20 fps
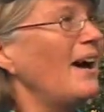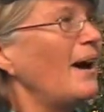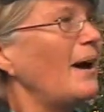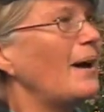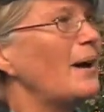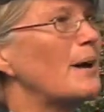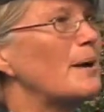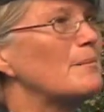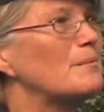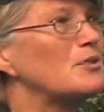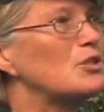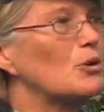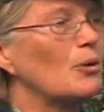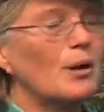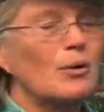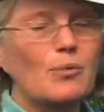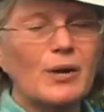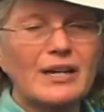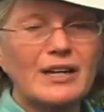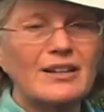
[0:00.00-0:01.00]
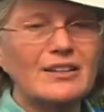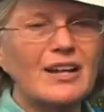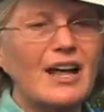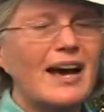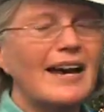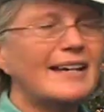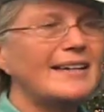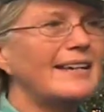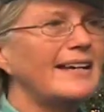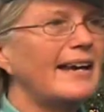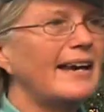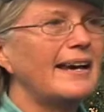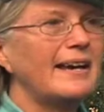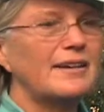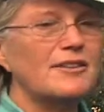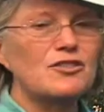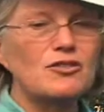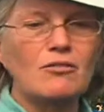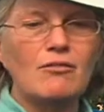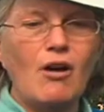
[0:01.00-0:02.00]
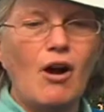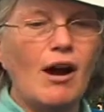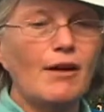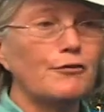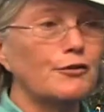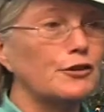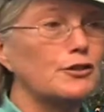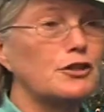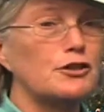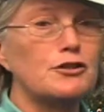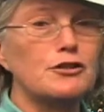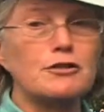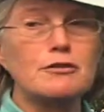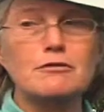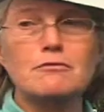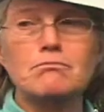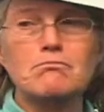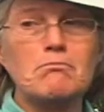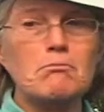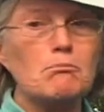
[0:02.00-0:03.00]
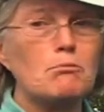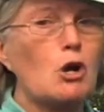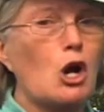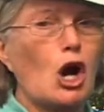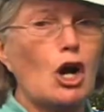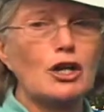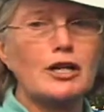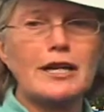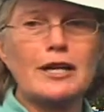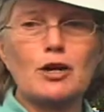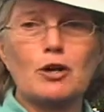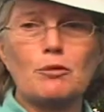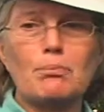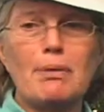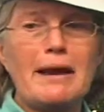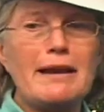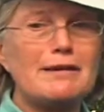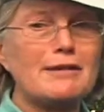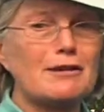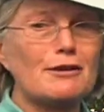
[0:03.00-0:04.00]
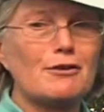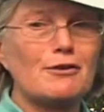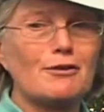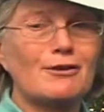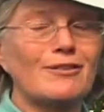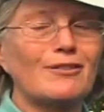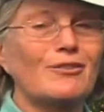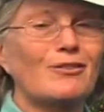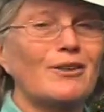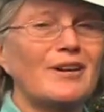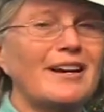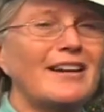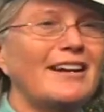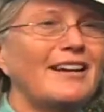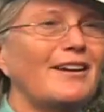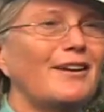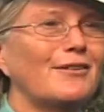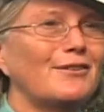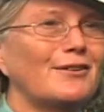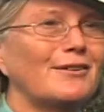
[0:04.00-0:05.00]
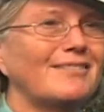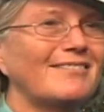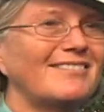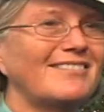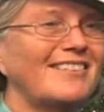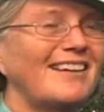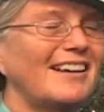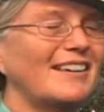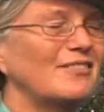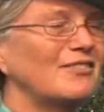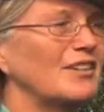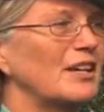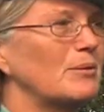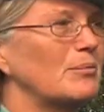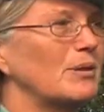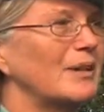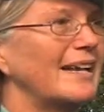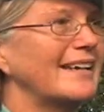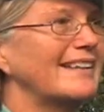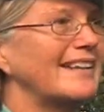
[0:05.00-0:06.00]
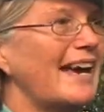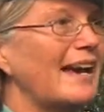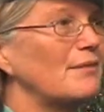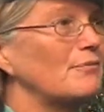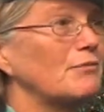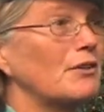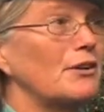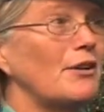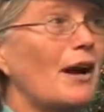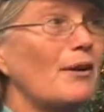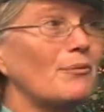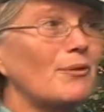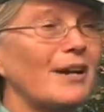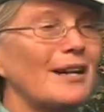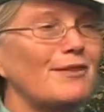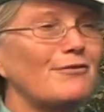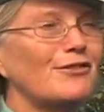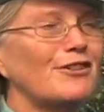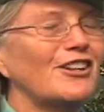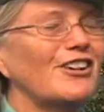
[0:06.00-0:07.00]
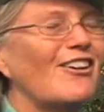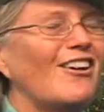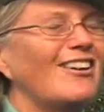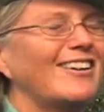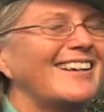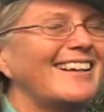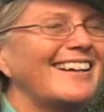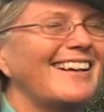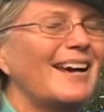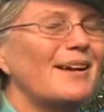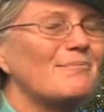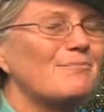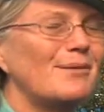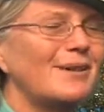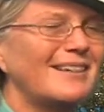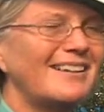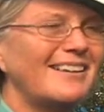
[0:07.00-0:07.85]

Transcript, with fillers: Uh, so I went online and offered to do gardening or painting or, or any other kind of labor like that. They're not ready for the gardening yet, but